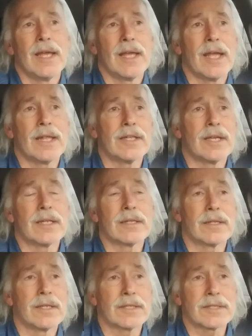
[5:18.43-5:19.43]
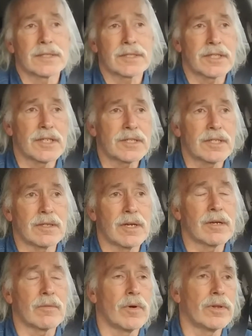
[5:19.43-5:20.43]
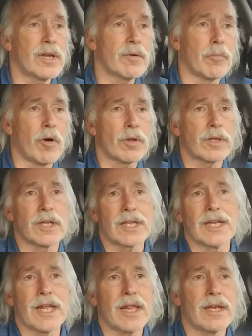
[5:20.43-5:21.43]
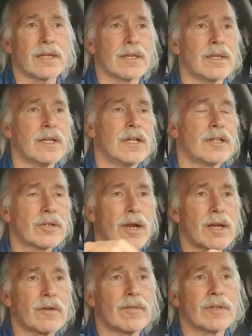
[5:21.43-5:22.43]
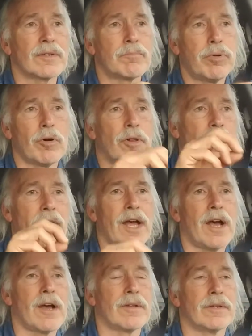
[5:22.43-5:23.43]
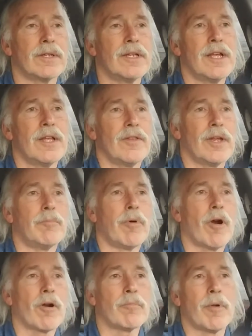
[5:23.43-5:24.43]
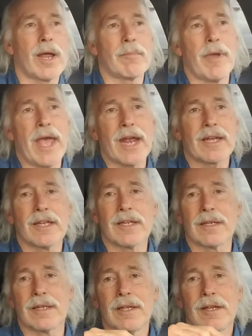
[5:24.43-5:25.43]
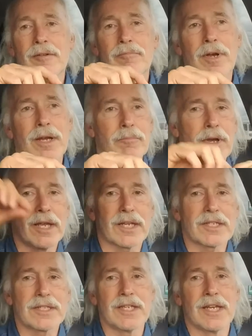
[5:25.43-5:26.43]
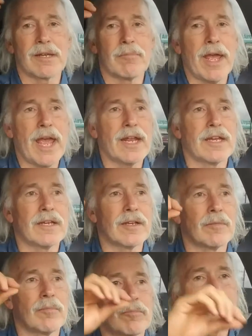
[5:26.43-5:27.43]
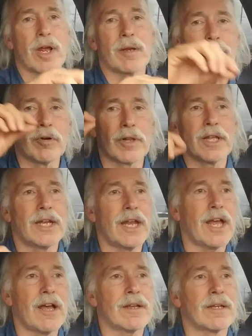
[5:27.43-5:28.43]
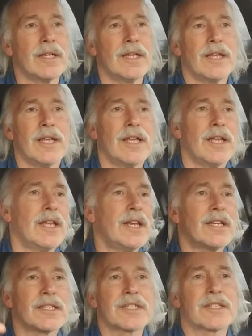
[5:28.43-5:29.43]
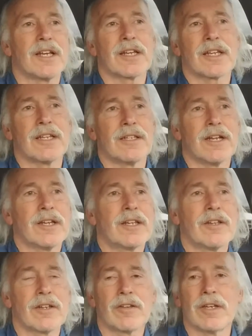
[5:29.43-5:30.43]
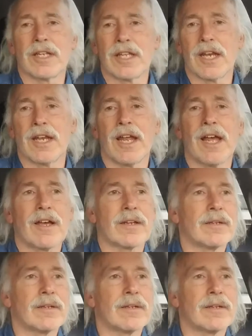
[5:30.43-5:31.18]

And then this assistant there, well, they're both looking at it, trying to pull it out. And they borrowed my magnet, my extending magnet, and tried to pull it out, and it's stuck in there. They couldn't get it out.